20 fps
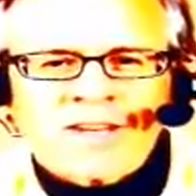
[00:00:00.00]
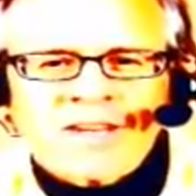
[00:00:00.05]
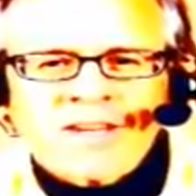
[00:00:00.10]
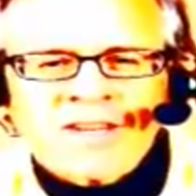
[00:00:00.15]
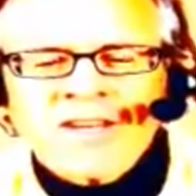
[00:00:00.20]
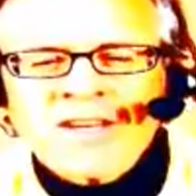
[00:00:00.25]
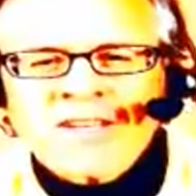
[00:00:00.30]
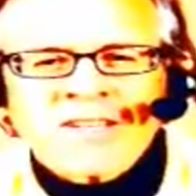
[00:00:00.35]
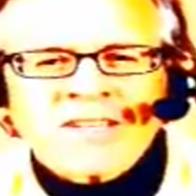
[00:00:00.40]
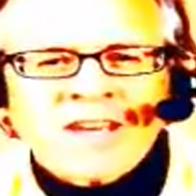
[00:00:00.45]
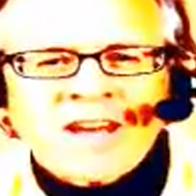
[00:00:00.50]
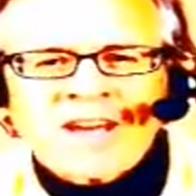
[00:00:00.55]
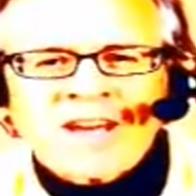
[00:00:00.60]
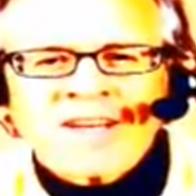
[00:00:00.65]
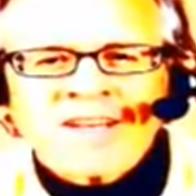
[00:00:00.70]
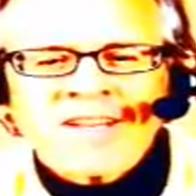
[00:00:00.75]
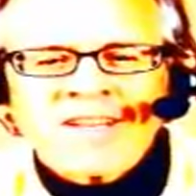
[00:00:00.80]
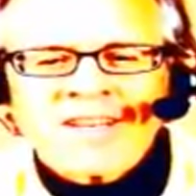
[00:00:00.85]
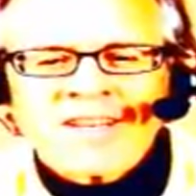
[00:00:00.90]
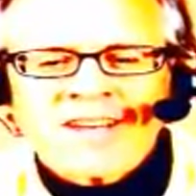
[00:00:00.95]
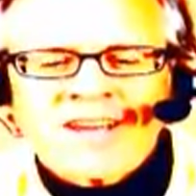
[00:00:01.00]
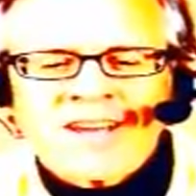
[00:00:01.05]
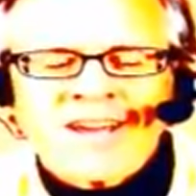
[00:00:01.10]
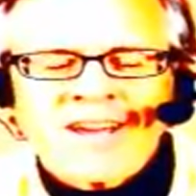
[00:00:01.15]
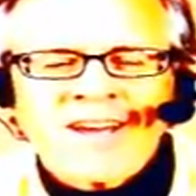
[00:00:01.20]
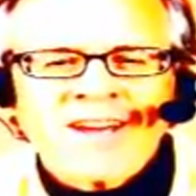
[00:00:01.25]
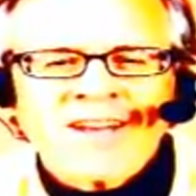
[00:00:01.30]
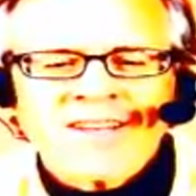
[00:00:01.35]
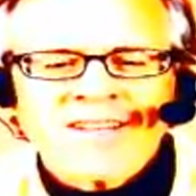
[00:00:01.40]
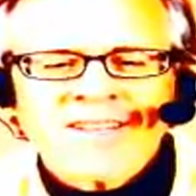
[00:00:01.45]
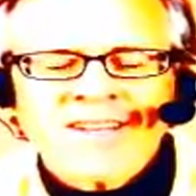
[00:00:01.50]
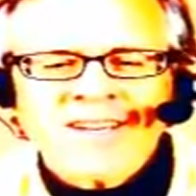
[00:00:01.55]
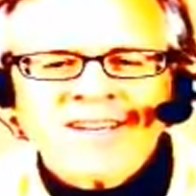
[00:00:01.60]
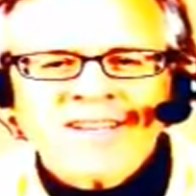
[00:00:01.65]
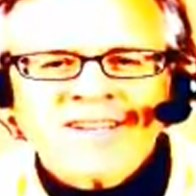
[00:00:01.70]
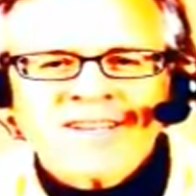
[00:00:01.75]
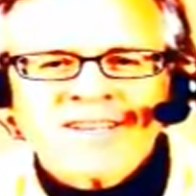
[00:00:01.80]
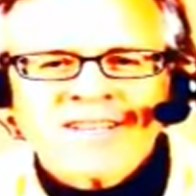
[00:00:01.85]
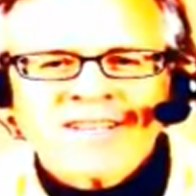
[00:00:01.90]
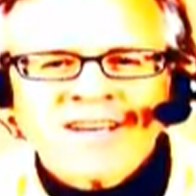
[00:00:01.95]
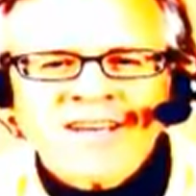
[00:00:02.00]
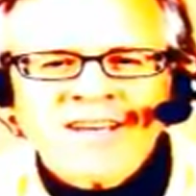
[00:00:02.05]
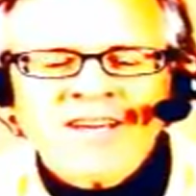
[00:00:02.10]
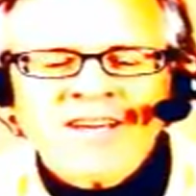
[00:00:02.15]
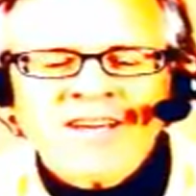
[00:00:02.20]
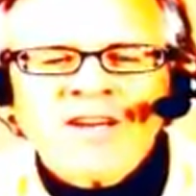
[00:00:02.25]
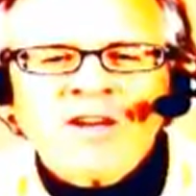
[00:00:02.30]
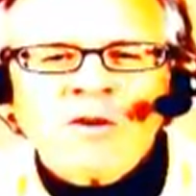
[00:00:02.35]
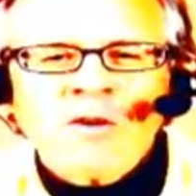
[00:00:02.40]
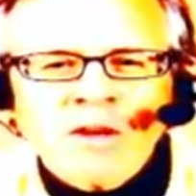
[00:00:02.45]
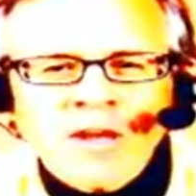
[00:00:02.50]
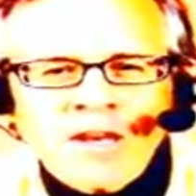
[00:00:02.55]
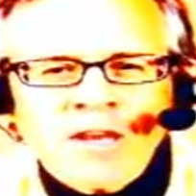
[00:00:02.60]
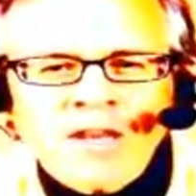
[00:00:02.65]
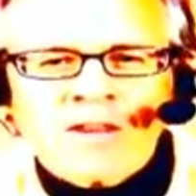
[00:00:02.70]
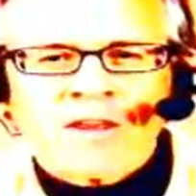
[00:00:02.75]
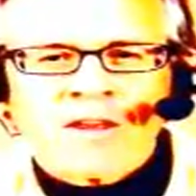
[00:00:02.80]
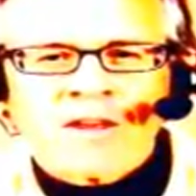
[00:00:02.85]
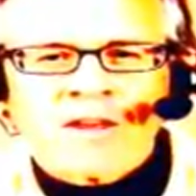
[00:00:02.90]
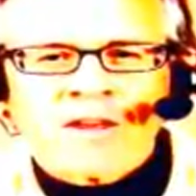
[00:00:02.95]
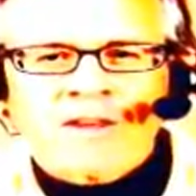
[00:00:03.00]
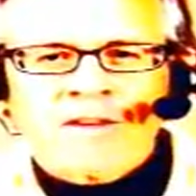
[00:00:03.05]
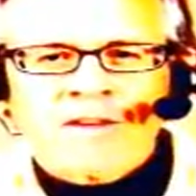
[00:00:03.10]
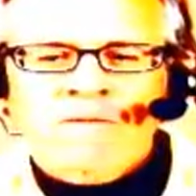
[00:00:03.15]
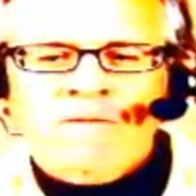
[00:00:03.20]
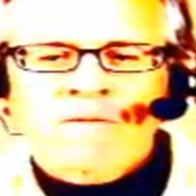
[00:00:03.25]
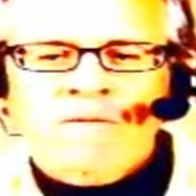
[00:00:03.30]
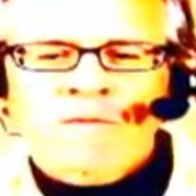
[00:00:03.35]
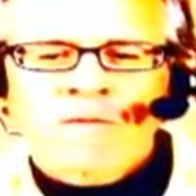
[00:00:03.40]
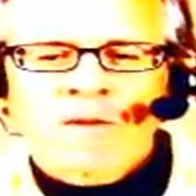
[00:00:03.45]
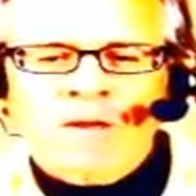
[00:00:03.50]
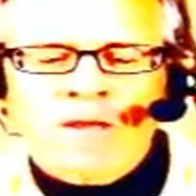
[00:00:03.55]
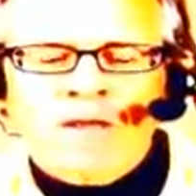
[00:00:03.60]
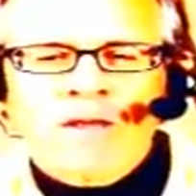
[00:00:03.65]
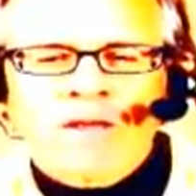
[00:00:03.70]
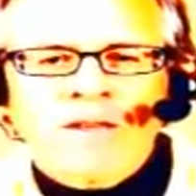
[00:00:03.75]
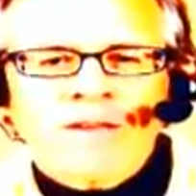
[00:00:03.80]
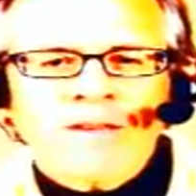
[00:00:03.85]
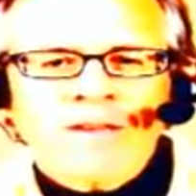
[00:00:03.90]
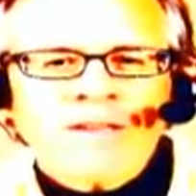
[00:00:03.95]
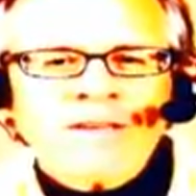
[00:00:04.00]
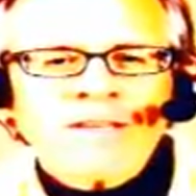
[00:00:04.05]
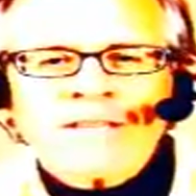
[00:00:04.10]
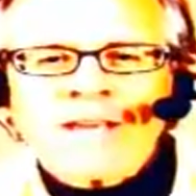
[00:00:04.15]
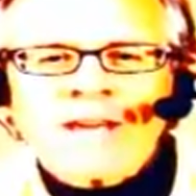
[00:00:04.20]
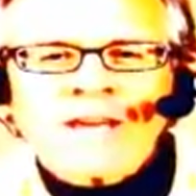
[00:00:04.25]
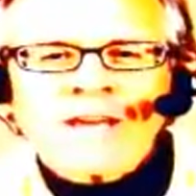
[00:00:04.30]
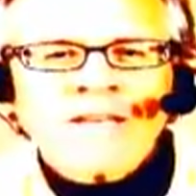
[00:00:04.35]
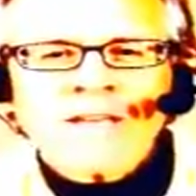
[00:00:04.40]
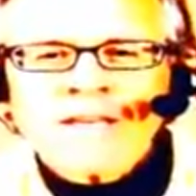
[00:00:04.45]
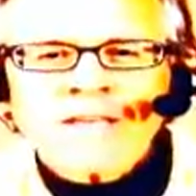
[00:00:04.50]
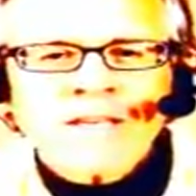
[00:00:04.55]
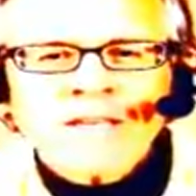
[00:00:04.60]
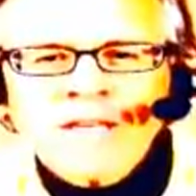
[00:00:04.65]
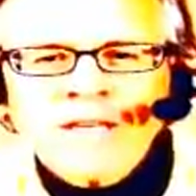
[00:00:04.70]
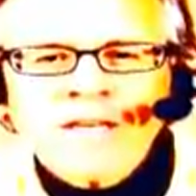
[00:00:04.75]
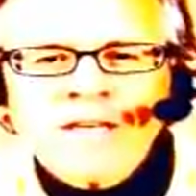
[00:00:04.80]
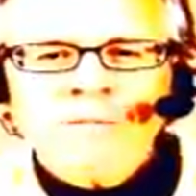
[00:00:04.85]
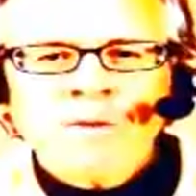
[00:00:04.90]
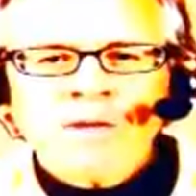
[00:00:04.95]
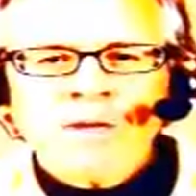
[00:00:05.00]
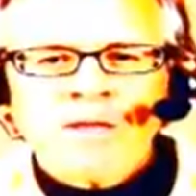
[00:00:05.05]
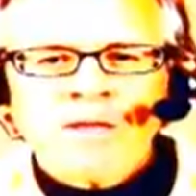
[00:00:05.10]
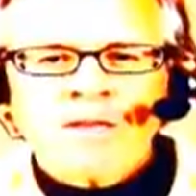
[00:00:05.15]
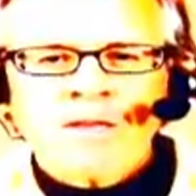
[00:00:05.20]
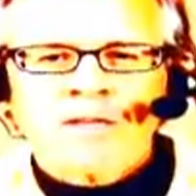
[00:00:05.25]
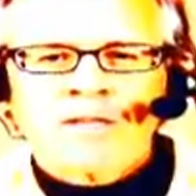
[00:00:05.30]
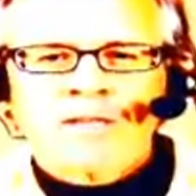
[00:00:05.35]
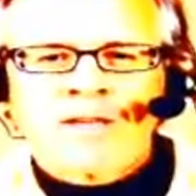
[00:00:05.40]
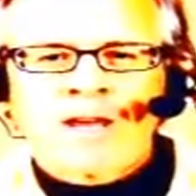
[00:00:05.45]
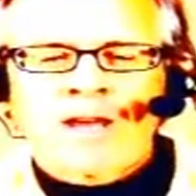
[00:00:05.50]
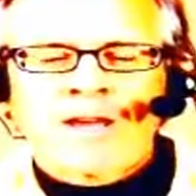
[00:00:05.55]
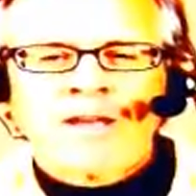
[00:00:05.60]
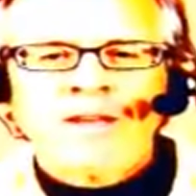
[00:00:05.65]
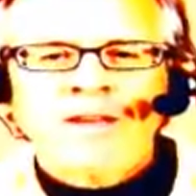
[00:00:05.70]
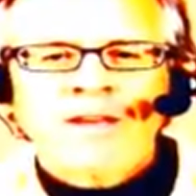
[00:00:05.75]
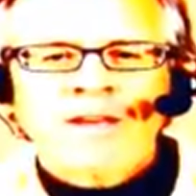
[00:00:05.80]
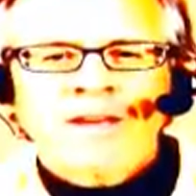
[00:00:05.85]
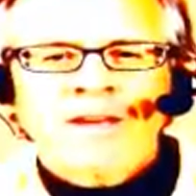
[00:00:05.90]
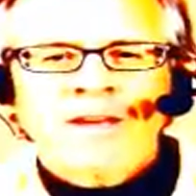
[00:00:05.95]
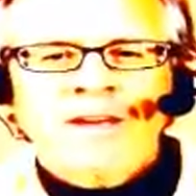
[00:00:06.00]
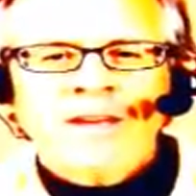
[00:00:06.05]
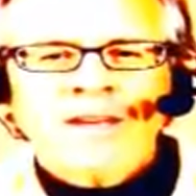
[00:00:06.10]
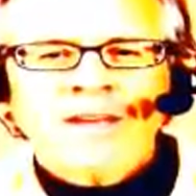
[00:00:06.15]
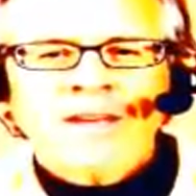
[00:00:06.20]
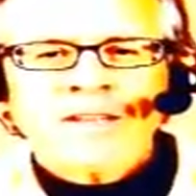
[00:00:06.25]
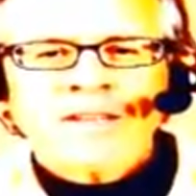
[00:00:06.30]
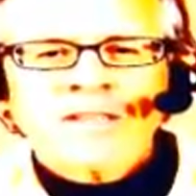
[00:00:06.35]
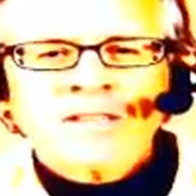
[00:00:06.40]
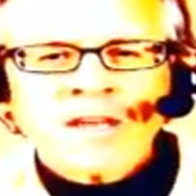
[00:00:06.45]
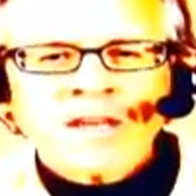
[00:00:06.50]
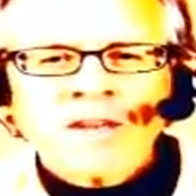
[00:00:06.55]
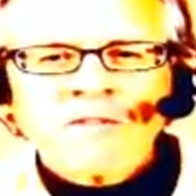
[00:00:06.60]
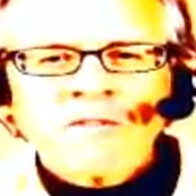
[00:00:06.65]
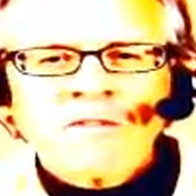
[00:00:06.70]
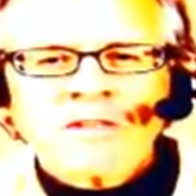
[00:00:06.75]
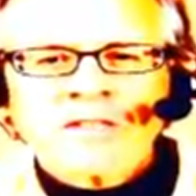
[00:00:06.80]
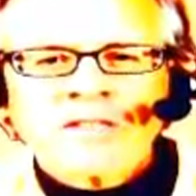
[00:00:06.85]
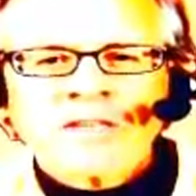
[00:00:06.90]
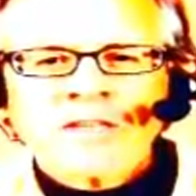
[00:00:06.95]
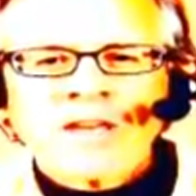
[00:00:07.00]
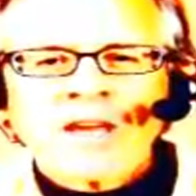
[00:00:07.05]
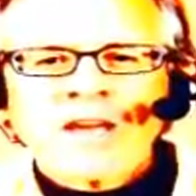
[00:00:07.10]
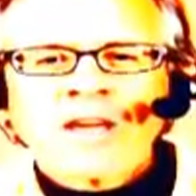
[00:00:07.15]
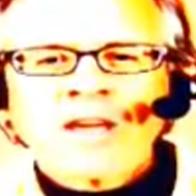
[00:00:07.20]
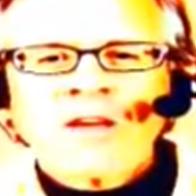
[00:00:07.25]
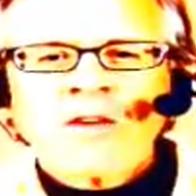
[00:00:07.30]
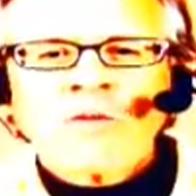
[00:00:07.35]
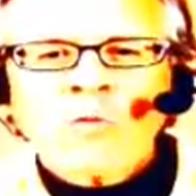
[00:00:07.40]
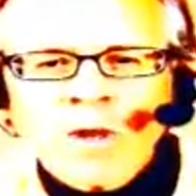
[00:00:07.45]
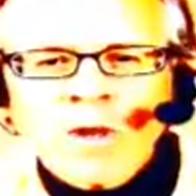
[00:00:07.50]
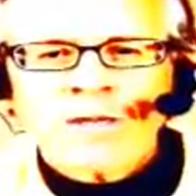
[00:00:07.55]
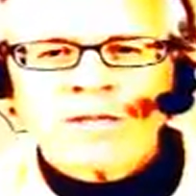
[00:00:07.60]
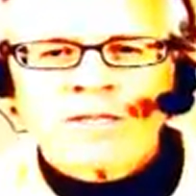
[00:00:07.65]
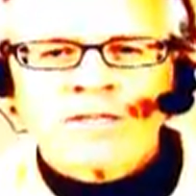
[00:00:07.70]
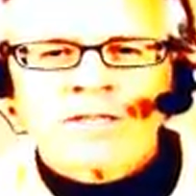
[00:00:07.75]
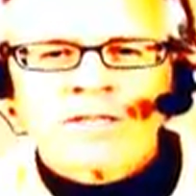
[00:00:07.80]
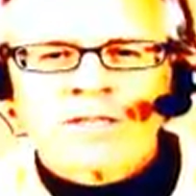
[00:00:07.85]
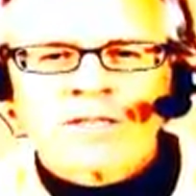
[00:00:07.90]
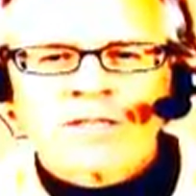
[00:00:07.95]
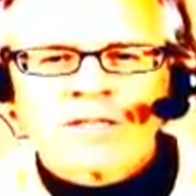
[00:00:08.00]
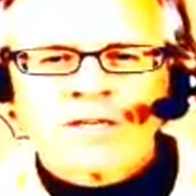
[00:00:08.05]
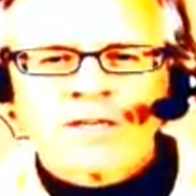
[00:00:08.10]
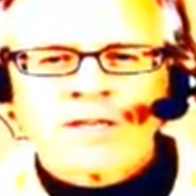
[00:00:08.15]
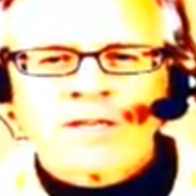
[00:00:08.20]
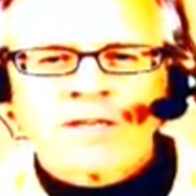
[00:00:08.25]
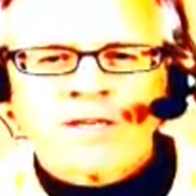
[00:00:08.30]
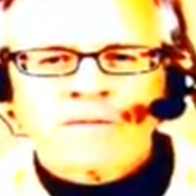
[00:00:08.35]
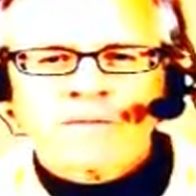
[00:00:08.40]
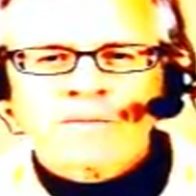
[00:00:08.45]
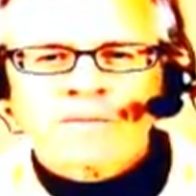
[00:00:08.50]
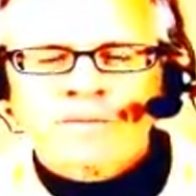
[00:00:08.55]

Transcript: This second can't teach the ego anything. This second doesn't need to be the second. Instead of the second, oneness is seen.